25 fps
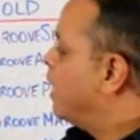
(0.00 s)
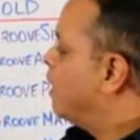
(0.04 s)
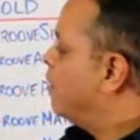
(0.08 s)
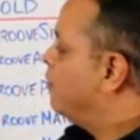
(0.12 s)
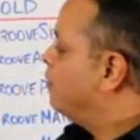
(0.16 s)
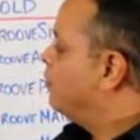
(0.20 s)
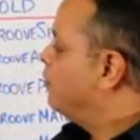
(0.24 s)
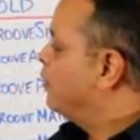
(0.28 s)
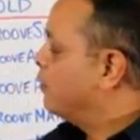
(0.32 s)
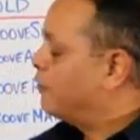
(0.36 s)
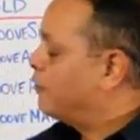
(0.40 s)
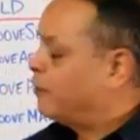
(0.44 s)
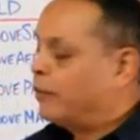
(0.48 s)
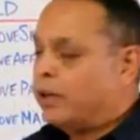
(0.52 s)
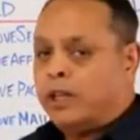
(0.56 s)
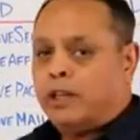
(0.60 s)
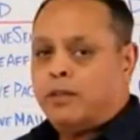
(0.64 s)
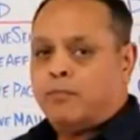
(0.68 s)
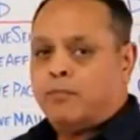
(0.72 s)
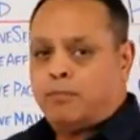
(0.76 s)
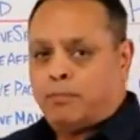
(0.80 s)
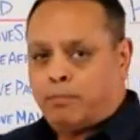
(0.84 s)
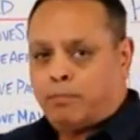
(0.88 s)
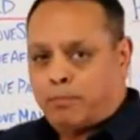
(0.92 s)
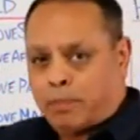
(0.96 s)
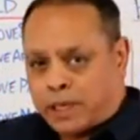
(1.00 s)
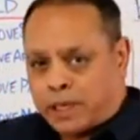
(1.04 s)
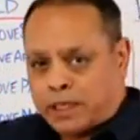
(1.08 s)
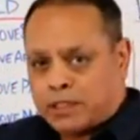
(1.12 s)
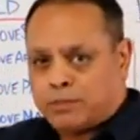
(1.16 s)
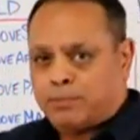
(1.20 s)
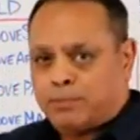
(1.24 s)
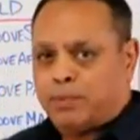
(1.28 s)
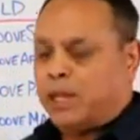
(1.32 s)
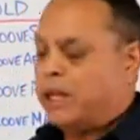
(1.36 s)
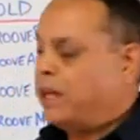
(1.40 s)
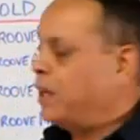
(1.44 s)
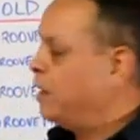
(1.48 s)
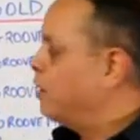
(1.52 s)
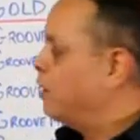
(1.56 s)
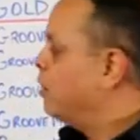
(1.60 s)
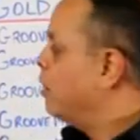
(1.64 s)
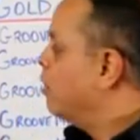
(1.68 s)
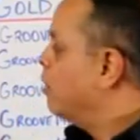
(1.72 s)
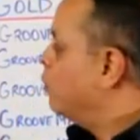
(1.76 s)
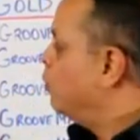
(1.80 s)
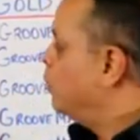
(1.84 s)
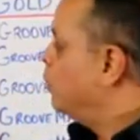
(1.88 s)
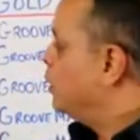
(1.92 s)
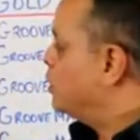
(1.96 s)
have the free base plan,
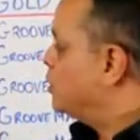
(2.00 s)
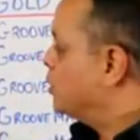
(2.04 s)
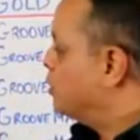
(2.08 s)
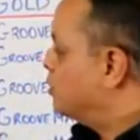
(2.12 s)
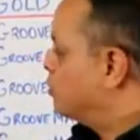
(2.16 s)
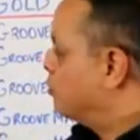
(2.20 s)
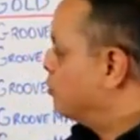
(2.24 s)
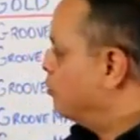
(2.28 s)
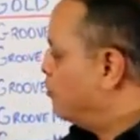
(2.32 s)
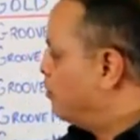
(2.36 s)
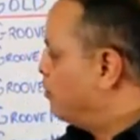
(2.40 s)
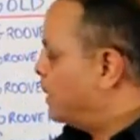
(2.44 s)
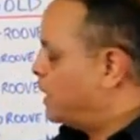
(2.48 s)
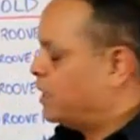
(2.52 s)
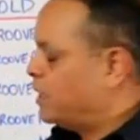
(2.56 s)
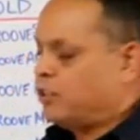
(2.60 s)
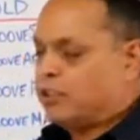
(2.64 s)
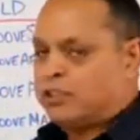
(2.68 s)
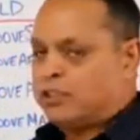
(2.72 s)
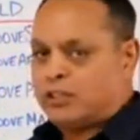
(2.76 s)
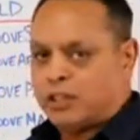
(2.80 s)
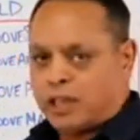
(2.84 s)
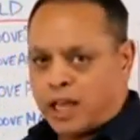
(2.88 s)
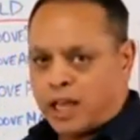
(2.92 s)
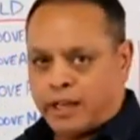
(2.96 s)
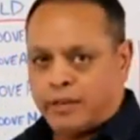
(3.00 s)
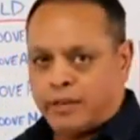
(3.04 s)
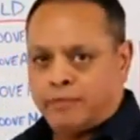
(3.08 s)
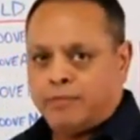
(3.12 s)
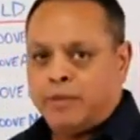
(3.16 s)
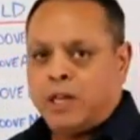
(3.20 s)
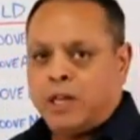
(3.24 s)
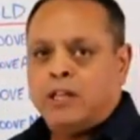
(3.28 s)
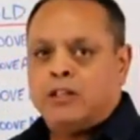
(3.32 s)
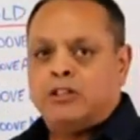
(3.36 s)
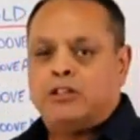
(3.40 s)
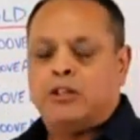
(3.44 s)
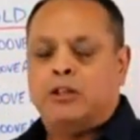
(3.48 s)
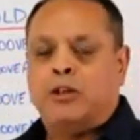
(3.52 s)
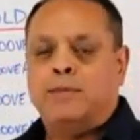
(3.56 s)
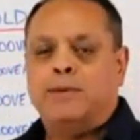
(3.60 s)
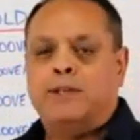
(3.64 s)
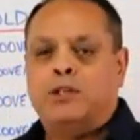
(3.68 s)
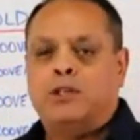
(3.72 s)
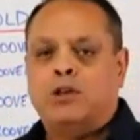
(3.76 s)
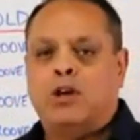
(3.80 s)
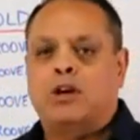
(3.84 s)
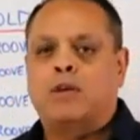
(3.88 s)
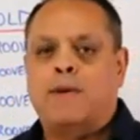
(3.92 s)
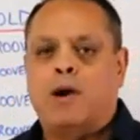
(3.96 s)
which is GroovePages Lite. So let
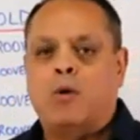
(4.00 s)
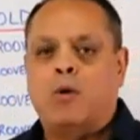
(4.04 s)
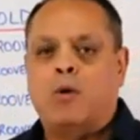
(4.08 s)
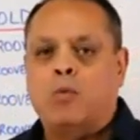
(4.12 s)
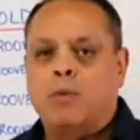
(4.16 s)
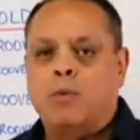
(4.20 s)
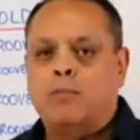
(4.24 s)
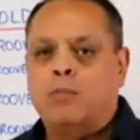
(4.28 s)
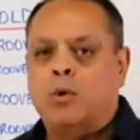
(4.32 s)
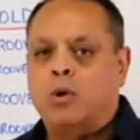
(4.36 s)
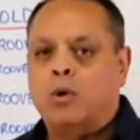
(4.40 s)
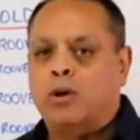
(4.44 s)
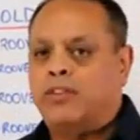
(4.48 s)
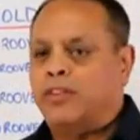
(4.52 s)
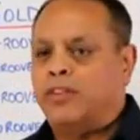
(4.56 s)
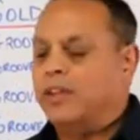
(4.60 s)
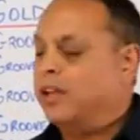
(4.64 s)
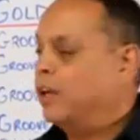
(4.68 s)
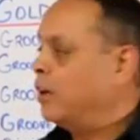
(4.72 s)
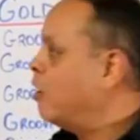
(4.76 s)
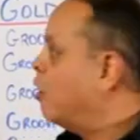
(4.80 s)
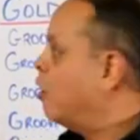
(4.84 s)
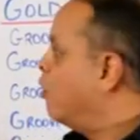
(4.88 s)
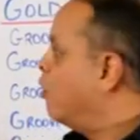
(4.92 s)
me talk about one more thing